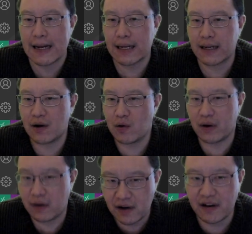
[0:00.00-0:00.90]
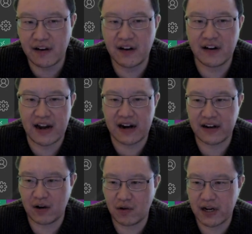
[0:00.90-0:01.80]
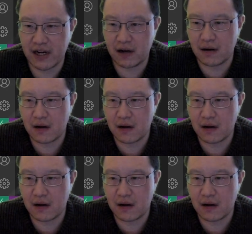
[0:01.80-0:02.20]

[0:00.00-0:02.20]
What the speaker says: So there's a syntax error here.